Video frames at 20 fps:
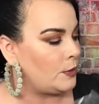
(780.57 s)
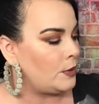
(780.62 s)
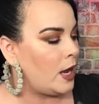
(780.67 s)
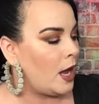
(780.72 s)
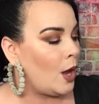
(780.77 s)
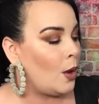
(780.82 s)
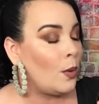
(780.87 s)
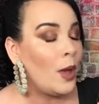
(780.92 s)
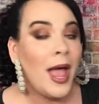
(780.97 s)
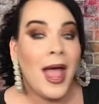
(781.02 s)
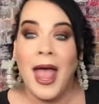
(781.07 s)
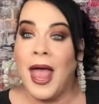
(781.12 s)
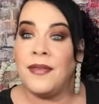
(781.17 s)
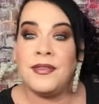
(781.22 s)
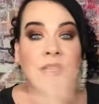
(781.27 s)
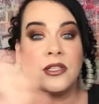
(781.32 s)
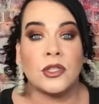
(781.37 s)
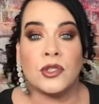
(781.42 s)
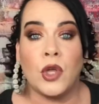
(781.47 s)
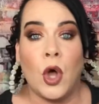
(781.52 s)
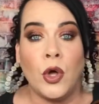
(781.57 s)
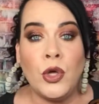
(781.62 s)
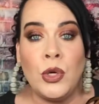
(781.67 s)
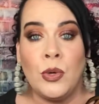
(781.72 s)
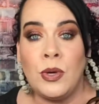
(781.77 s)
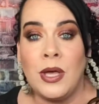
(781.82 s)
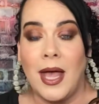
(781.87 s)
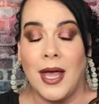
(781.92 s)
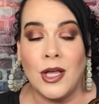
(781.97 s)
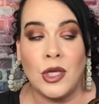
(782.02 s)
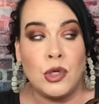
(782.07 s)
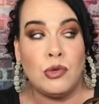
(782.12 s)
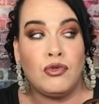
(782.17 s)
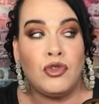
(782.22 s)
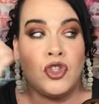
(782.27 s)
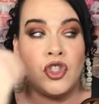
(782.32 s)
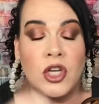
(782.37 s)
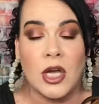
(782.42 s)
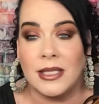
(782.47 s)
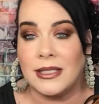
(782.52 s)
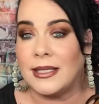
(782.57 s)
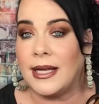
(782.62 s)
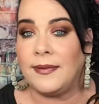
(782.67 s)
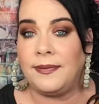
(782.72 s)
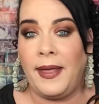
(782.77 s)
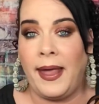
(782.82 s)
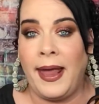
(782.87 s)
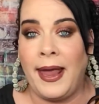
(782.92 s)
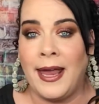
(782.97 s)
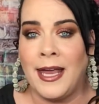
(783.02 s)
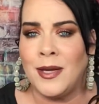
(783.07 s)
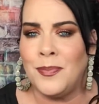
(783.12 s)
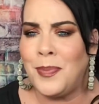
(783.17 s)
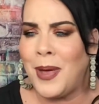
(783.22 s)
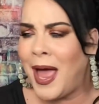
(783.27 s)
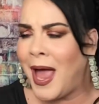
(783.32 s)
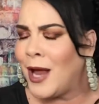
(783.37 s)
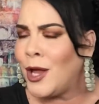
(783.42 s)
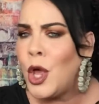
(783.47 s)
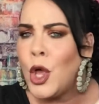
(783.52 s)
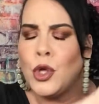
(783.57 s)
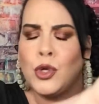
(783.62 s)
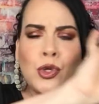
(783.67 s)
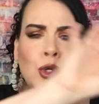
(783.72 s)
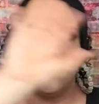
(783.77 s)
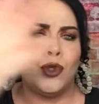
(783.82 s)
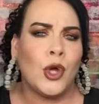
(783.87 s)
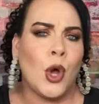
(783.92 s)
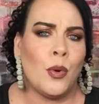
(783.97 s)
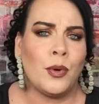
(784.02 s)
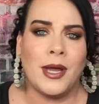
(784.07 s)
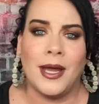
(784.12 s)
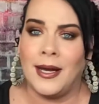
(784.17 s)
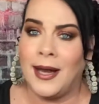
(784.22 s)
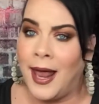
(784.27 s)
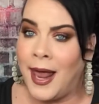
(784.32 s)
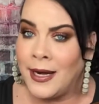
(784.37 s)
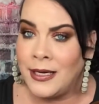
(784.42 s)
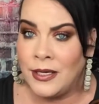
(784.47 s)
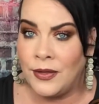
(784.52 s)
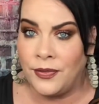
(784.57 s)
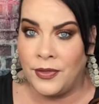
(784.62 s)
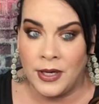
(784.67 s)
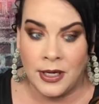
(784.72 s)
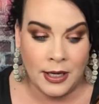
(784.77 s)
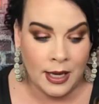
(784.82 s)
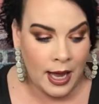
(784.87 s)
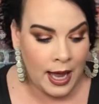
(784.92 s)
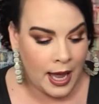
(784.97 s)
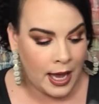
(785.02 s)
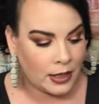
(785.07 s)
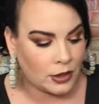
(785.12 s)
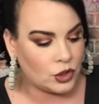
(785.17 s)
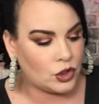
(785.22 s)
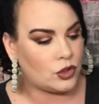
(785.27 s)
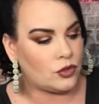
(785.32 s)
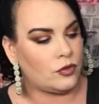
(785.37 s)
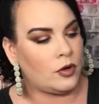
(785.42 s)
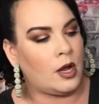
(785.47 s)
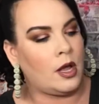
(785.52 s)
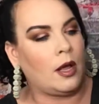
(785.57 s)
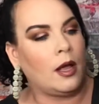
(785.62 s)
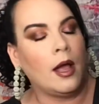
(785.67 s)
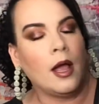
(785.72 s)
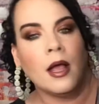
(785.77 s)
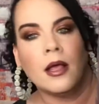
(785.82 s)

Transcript: you know? And this is all you get. You just get the handbag. You don't get anything extra.